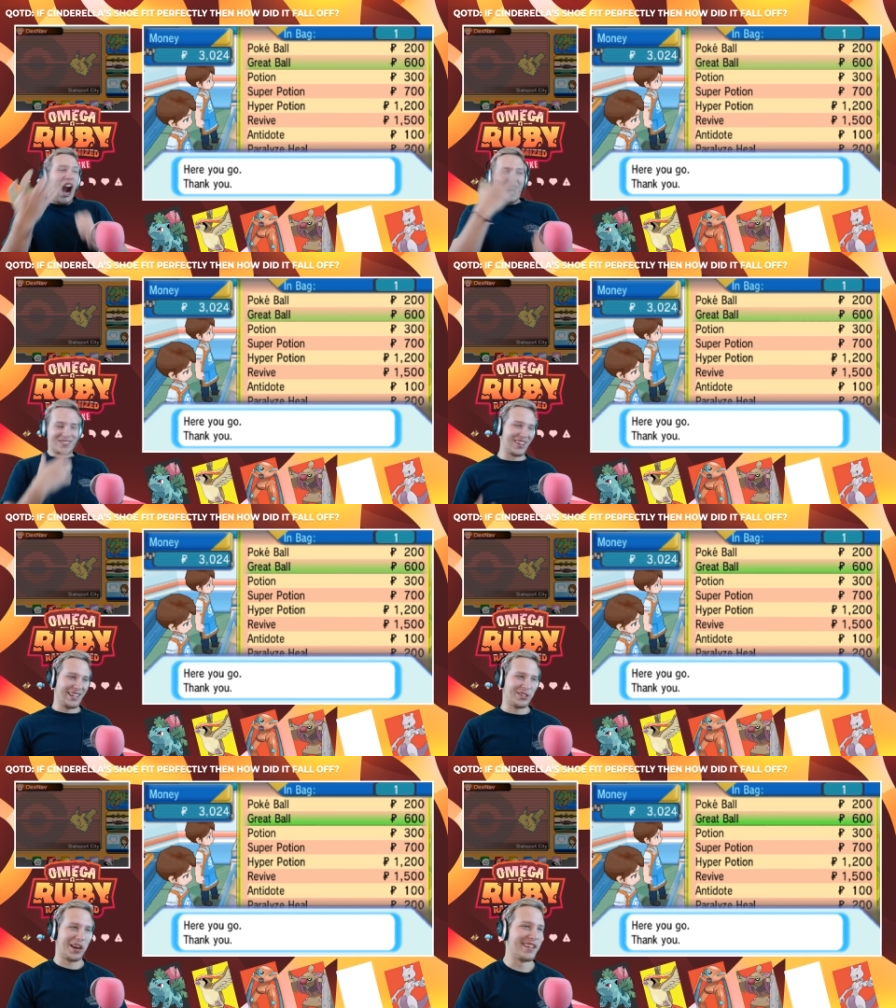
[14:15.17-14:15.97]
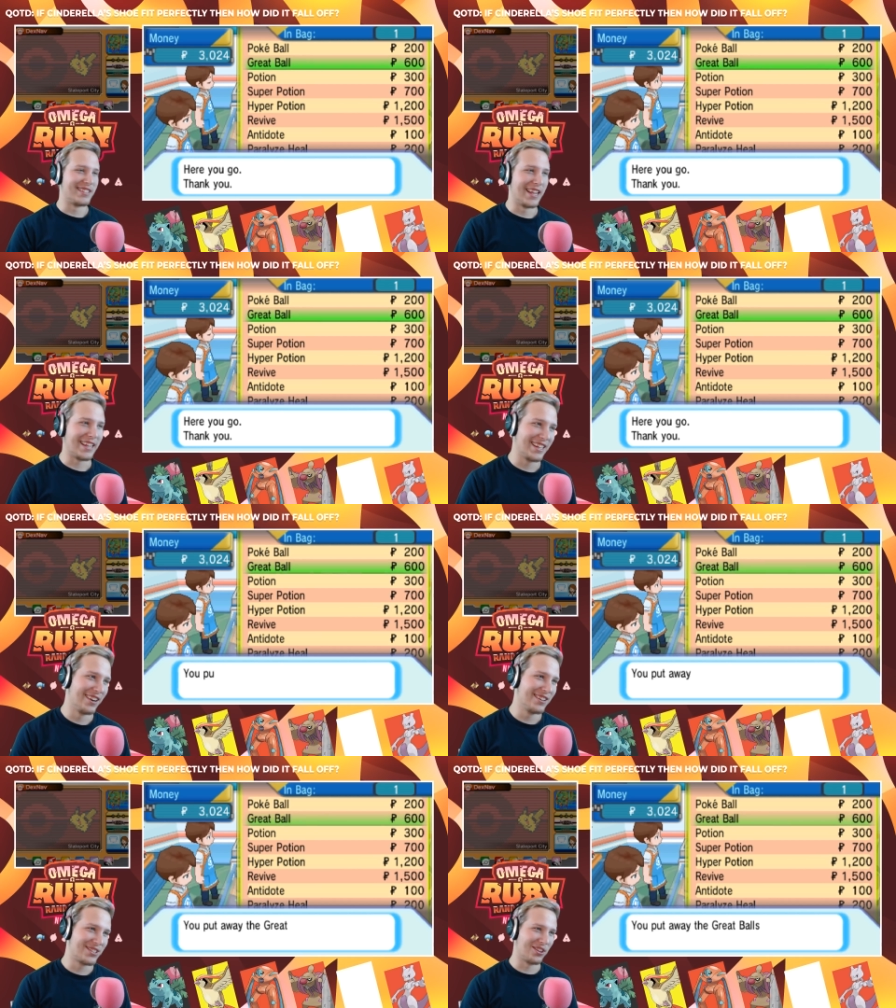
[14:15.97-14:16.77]
to like try to take
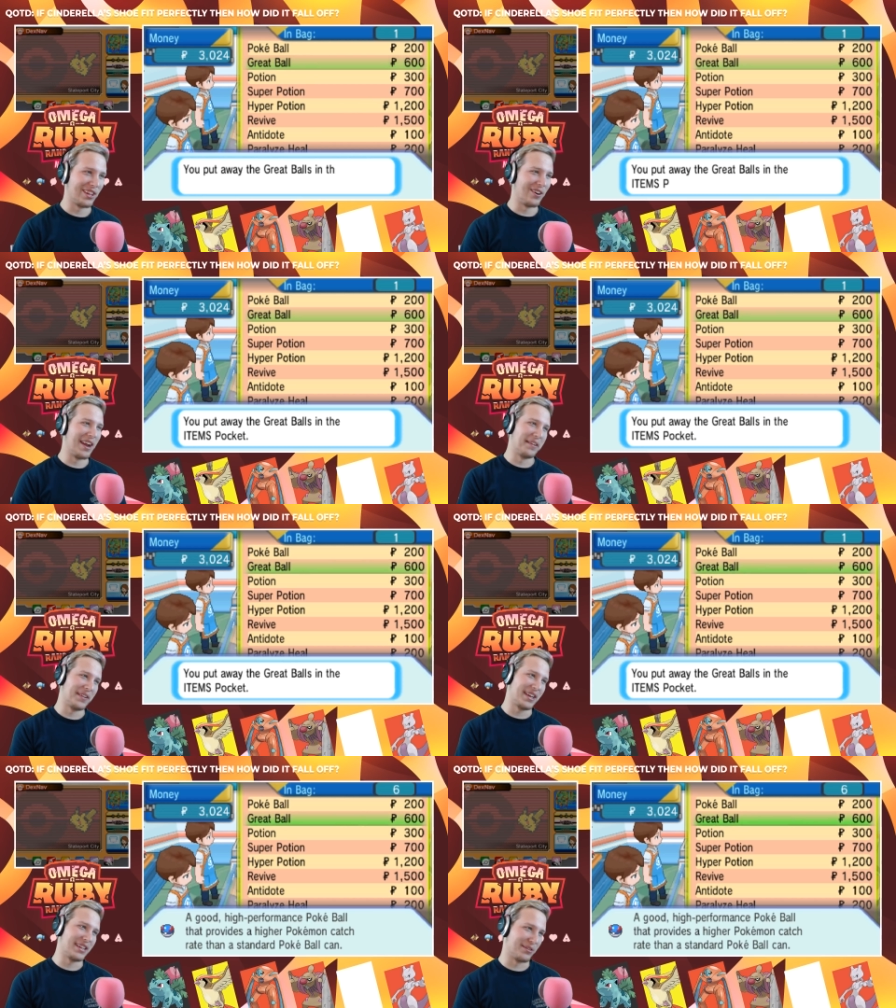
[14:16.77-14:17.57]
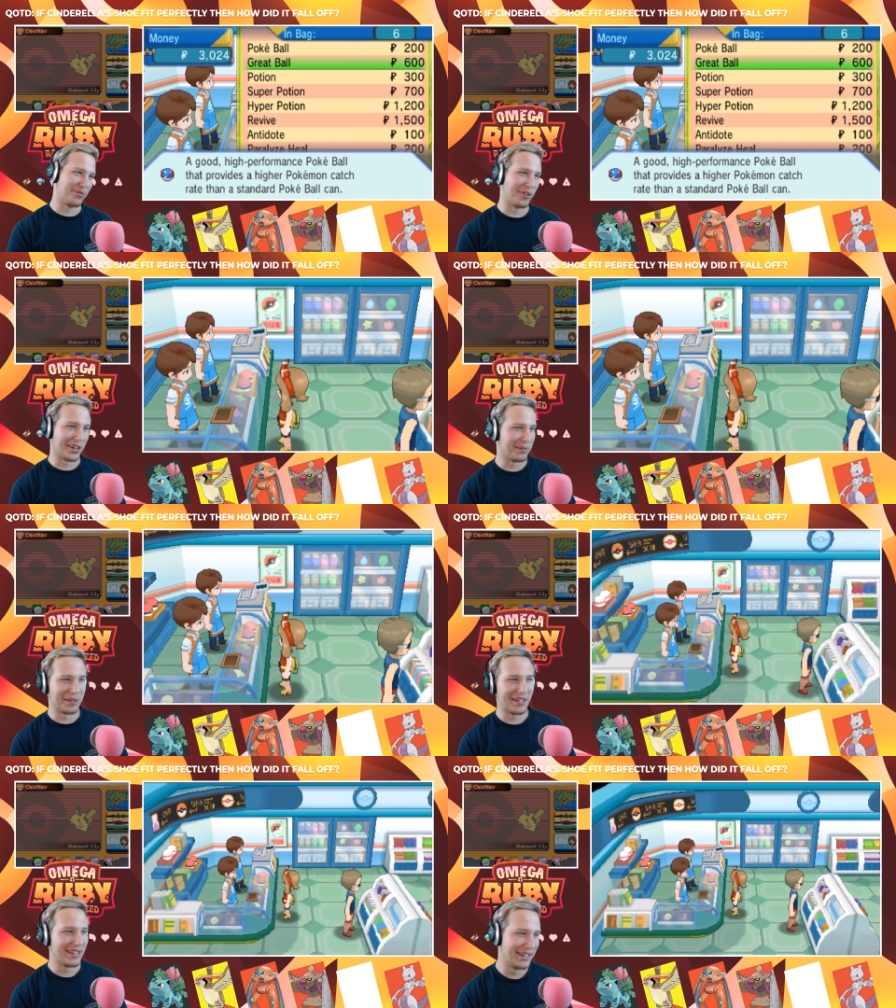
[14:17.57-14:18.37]
it so they don't have any is funny to
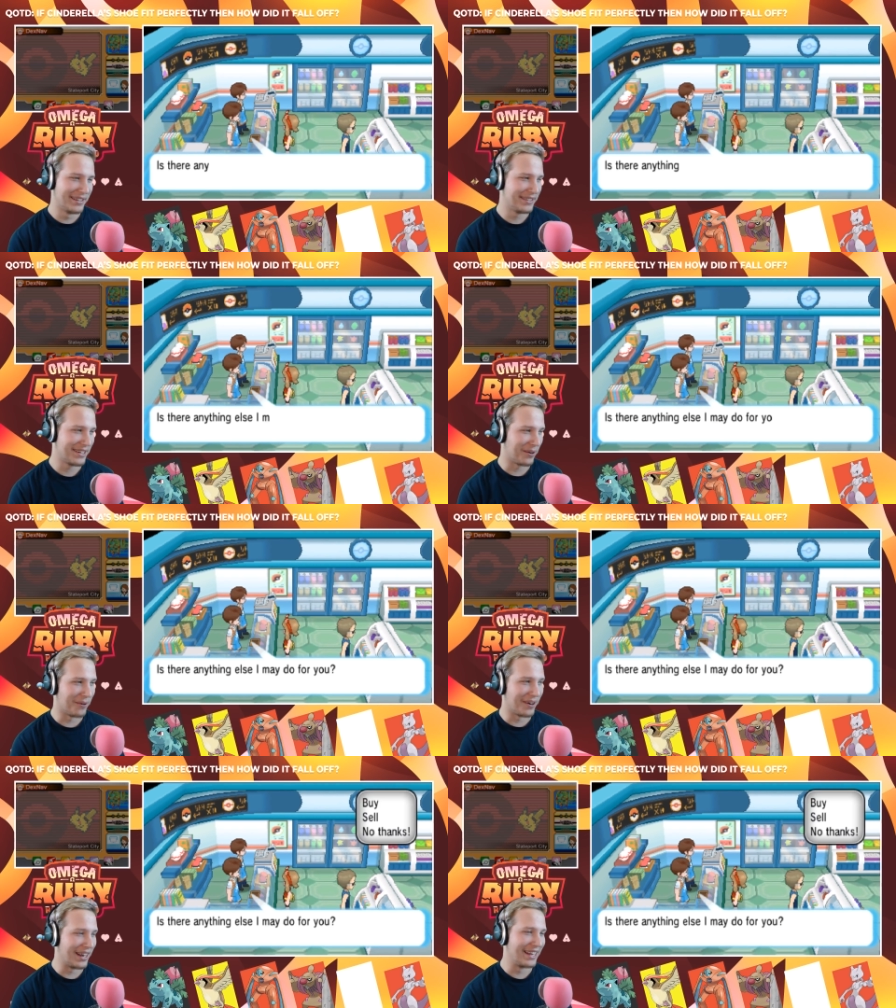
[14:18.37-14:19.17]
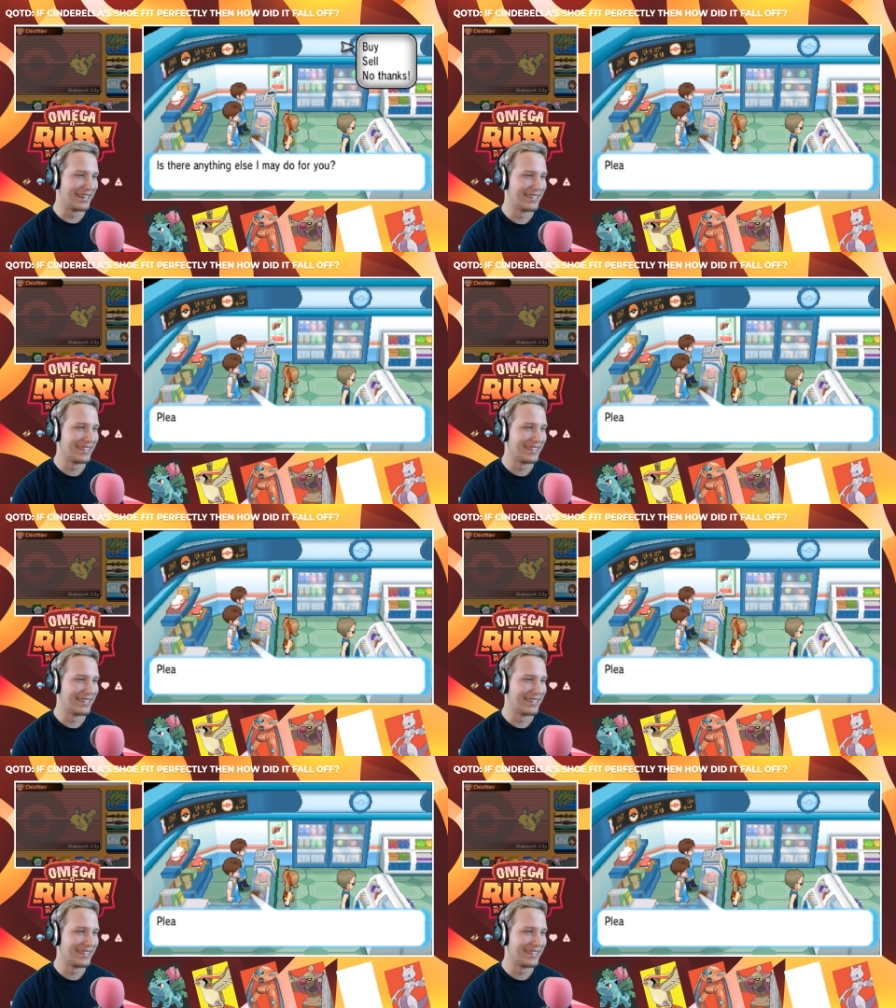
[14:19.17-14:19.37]
me. I don't know why.